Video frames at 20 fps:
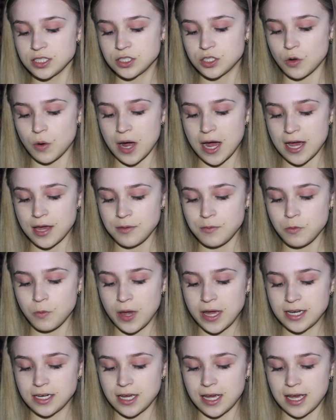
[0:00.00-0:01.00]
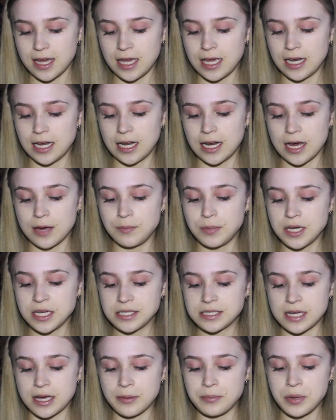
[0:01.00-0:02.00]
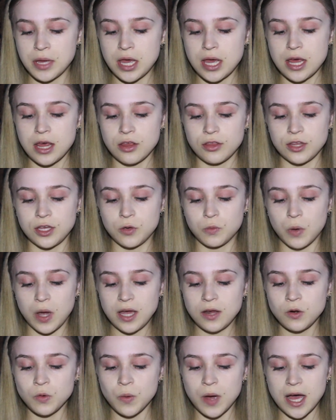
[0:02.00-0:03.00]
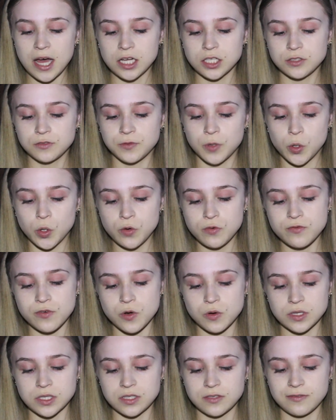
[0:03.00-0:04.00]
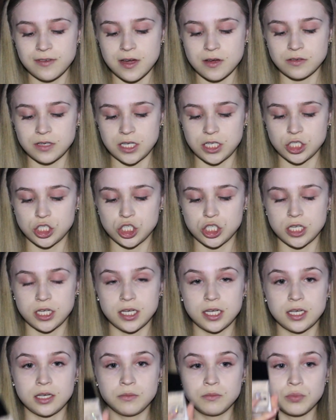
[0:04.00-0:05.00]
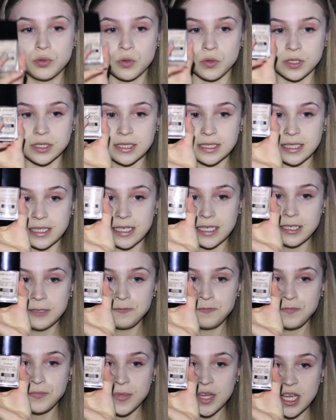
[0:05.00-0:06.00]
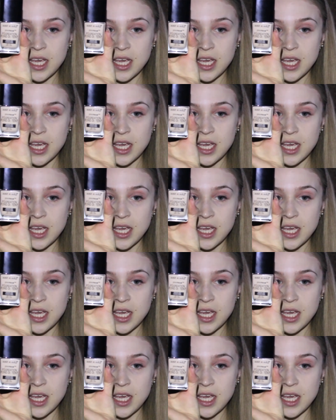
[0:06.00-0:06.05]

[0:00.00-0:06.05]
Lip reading: So I went ahead and I picked up the Wet n Wild Photofocus foundation in Porcelain.